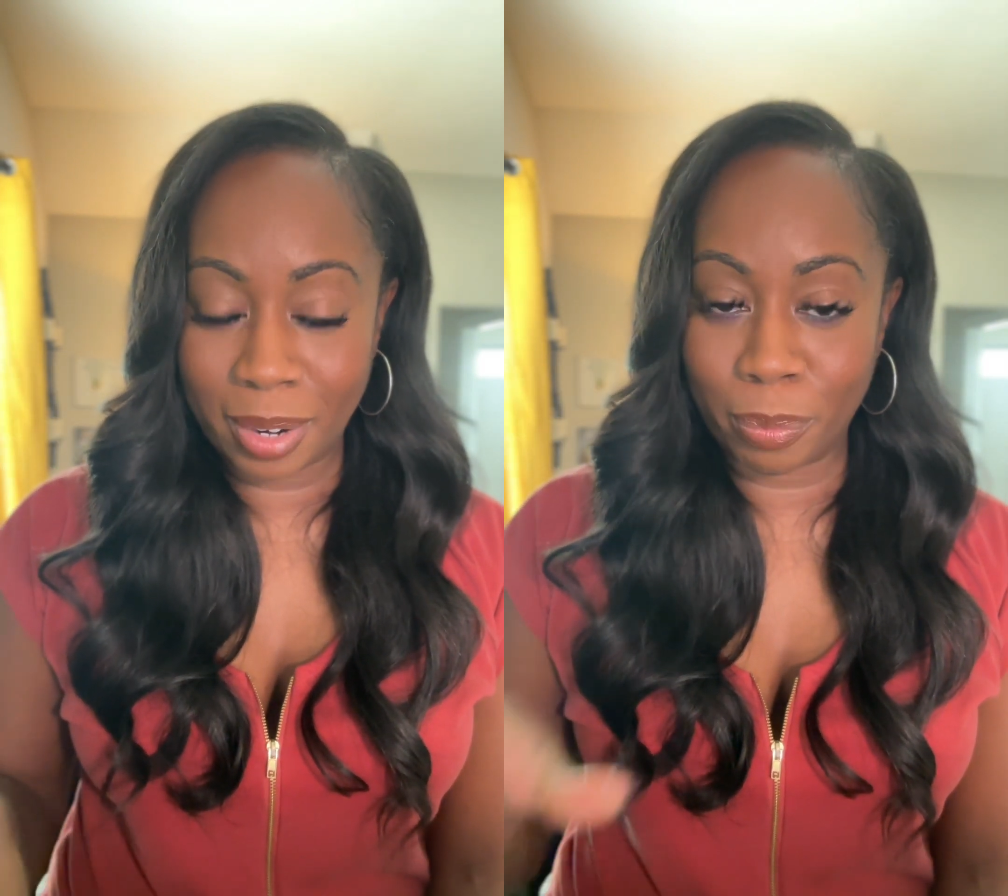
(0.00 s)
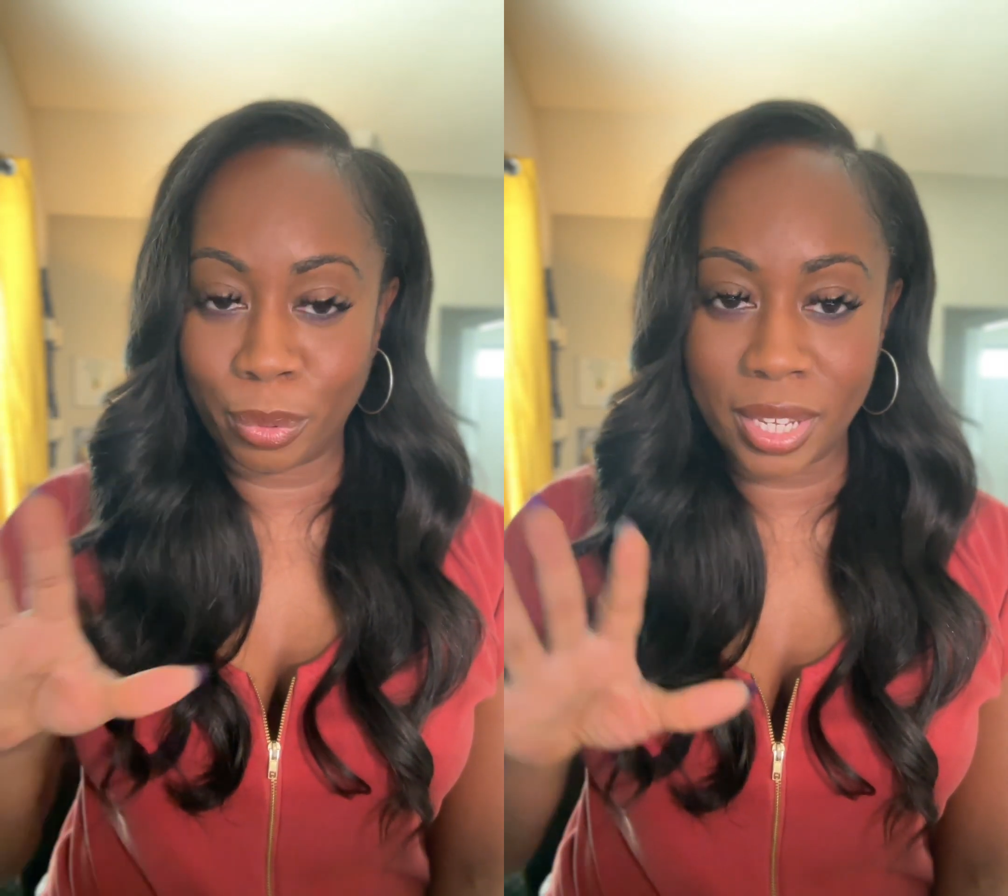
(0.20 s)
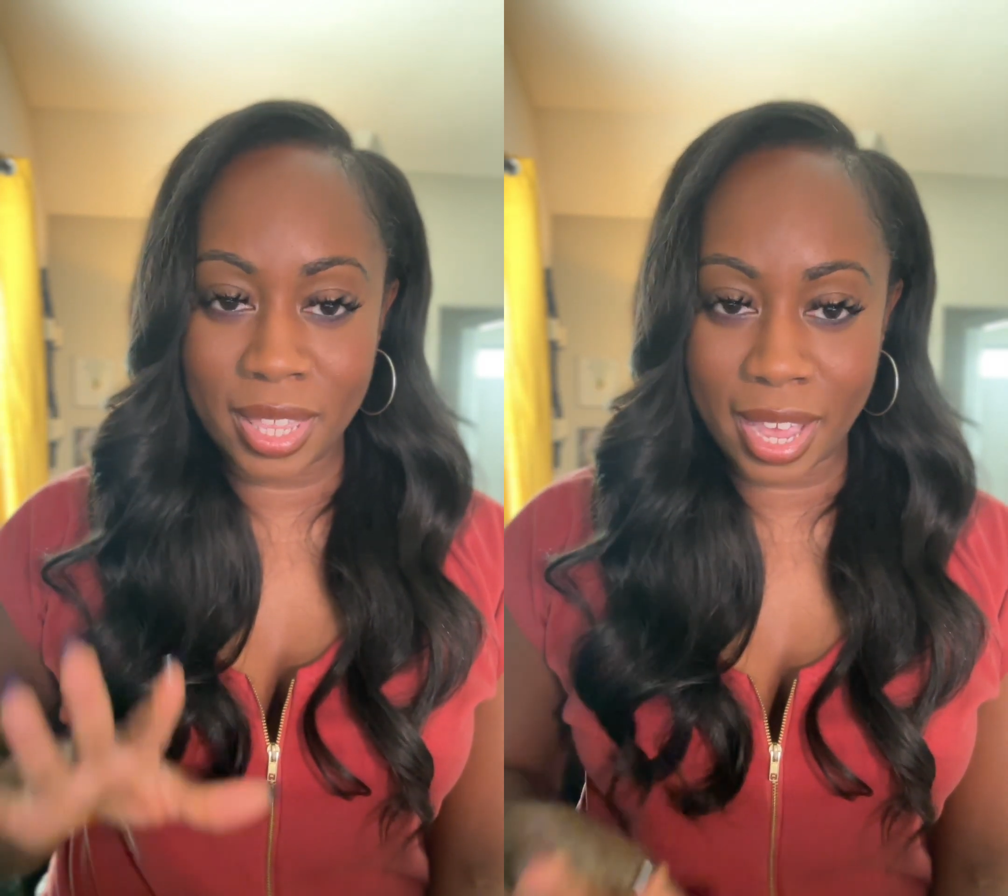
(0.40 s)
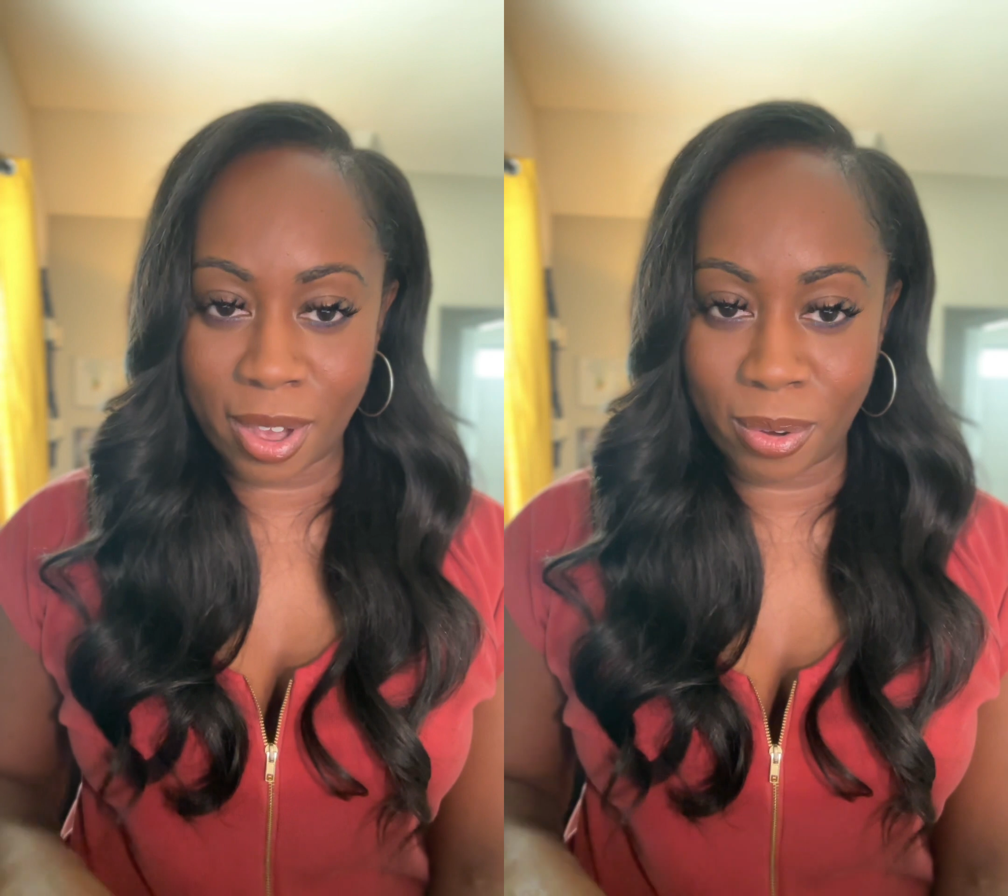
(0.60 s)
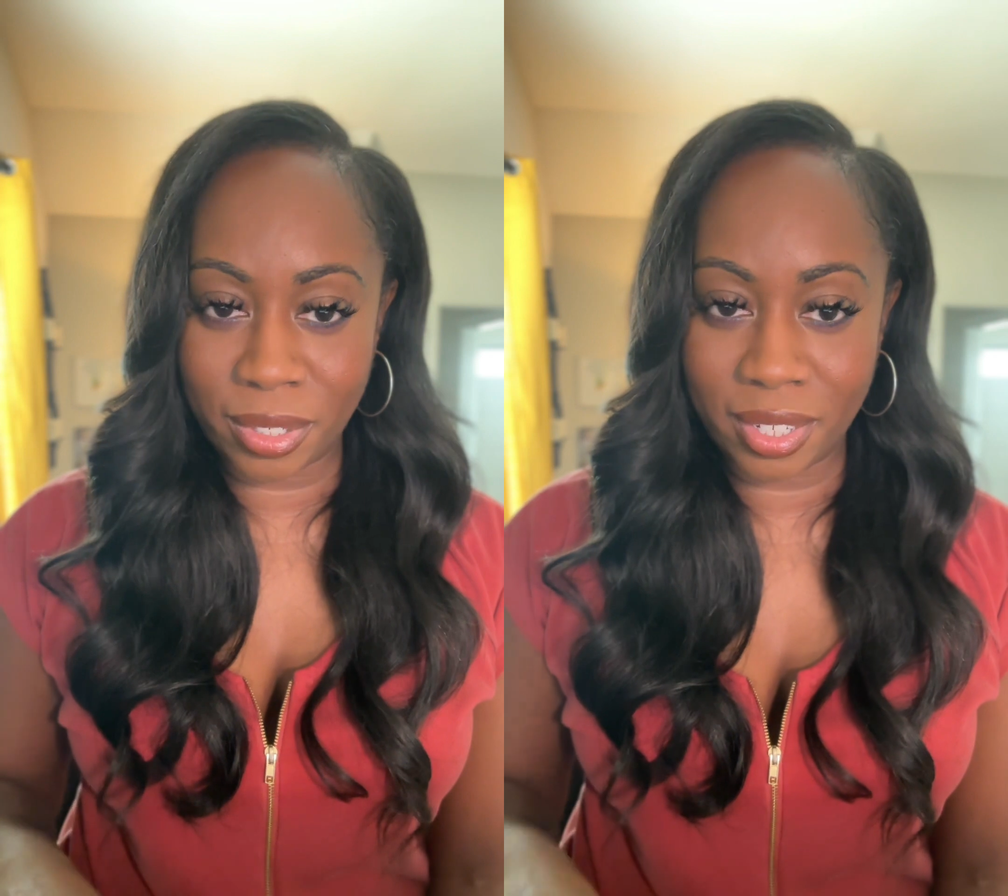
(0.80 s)
breathe
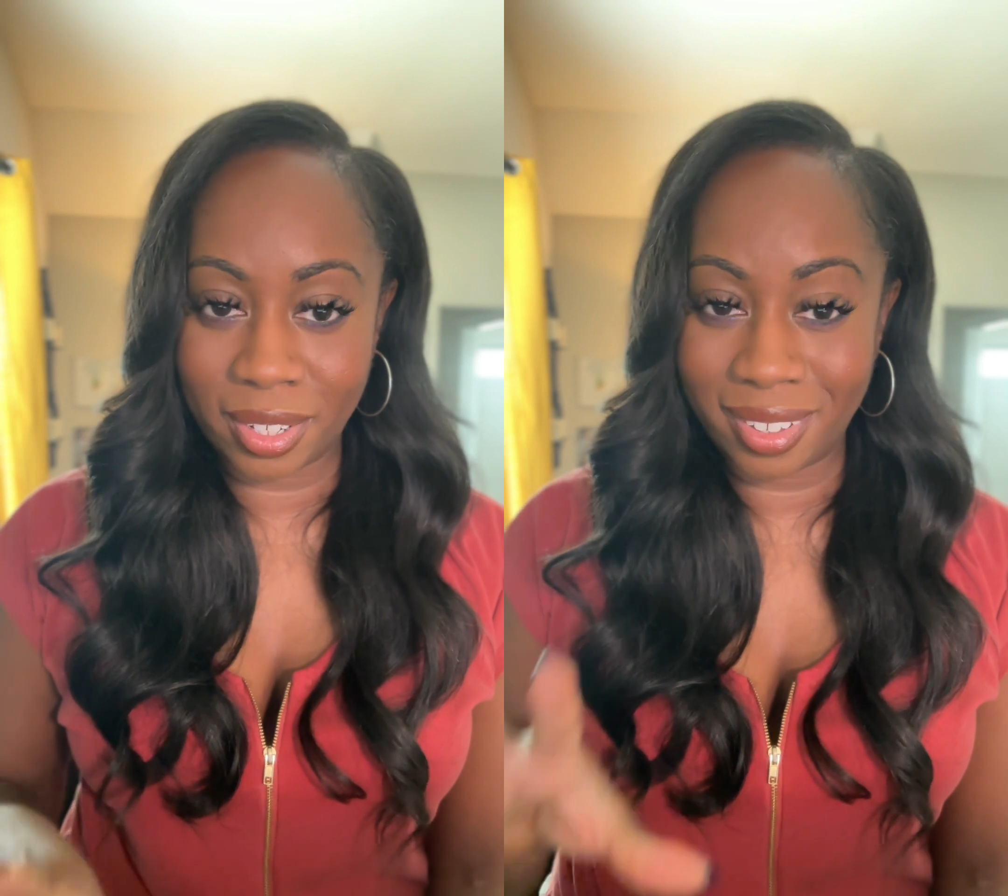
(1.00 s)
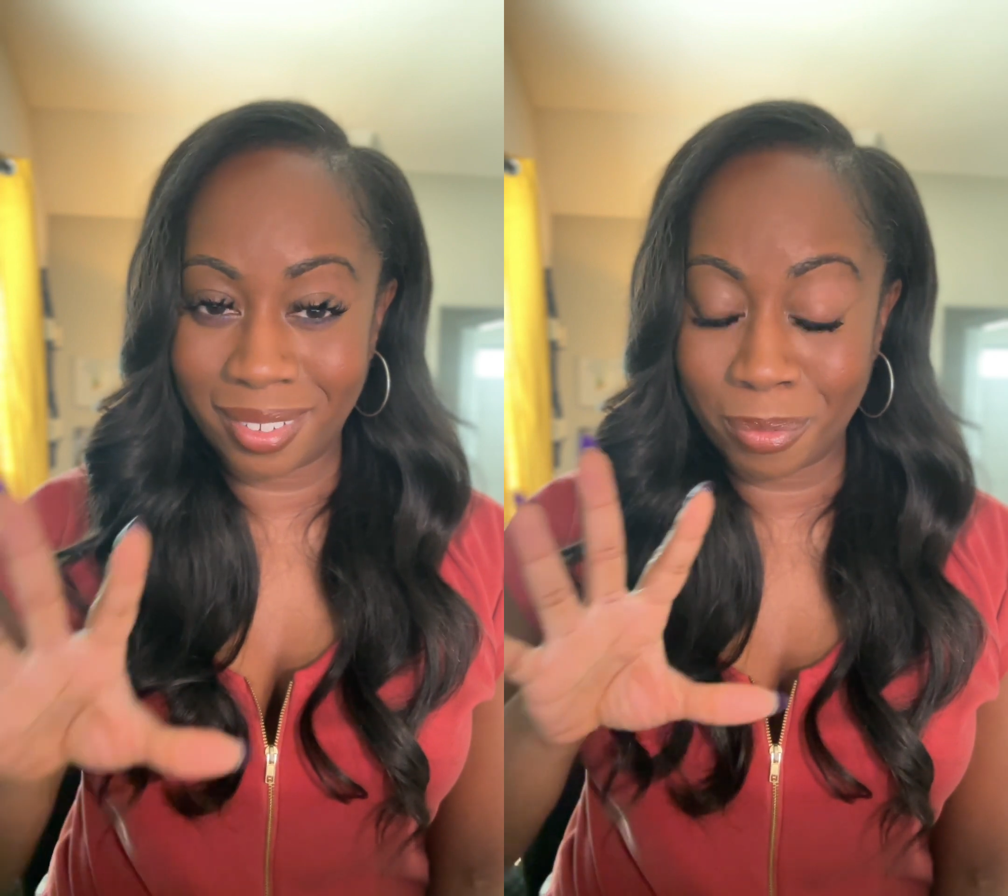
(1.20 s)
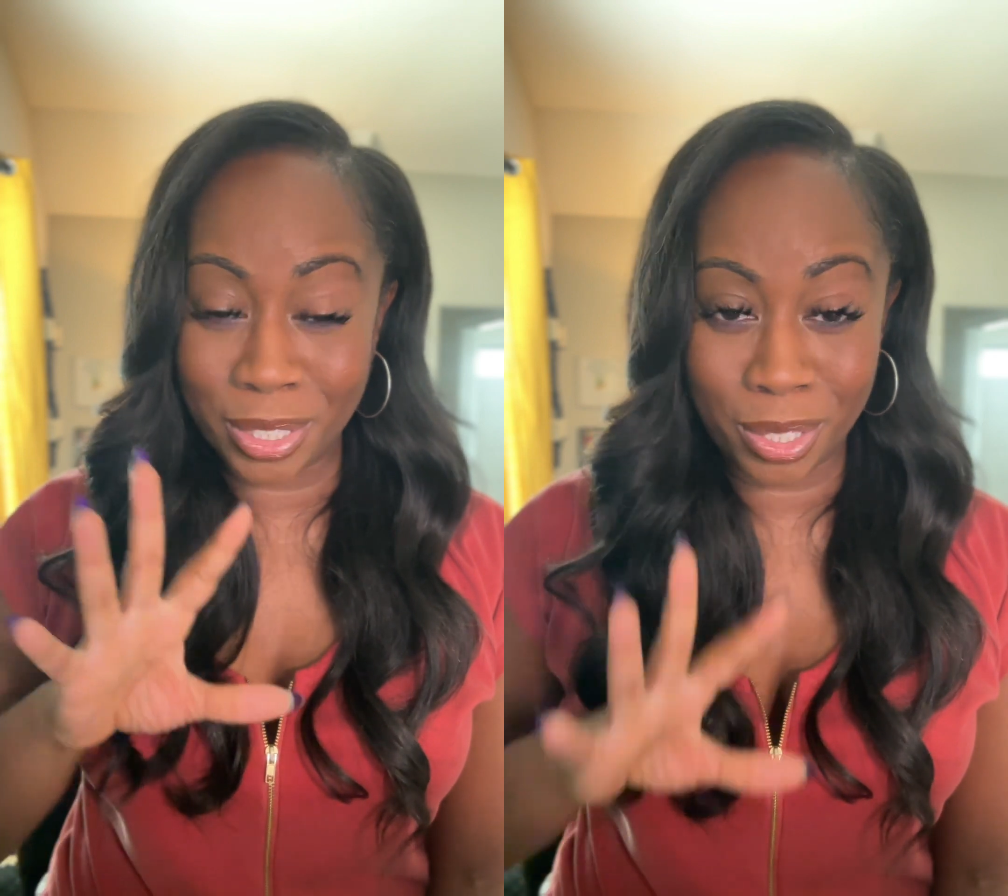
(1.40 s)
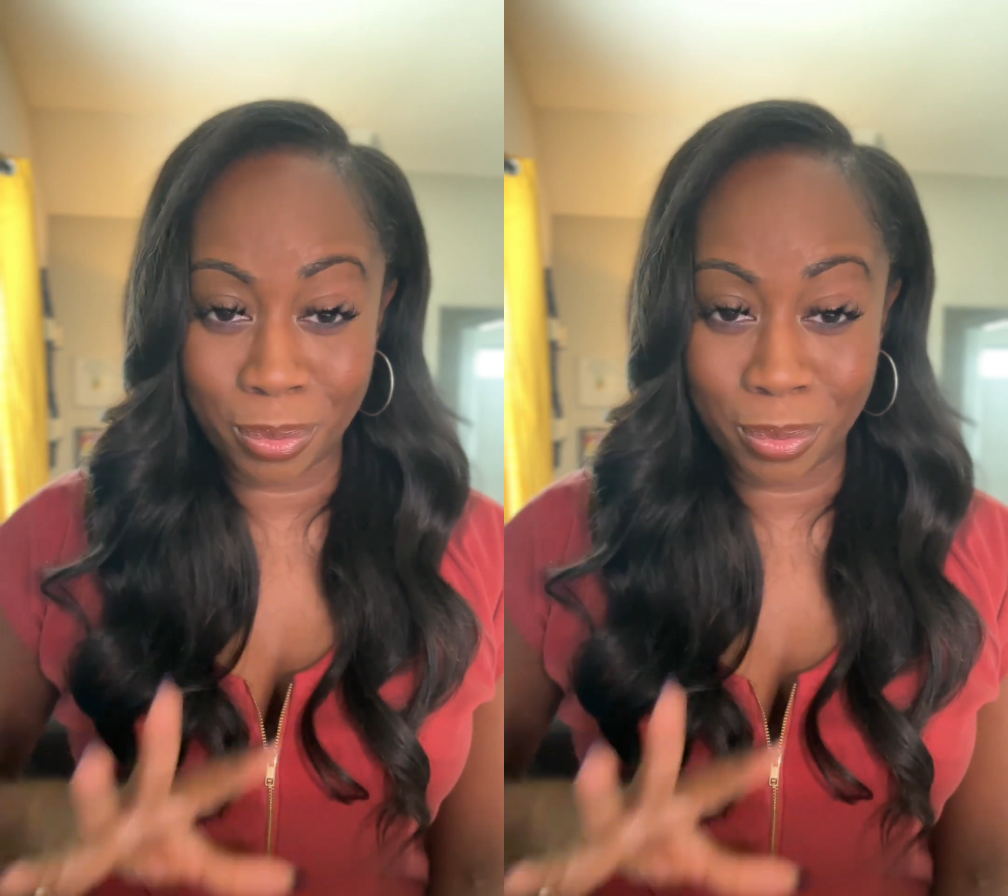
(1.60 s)
out what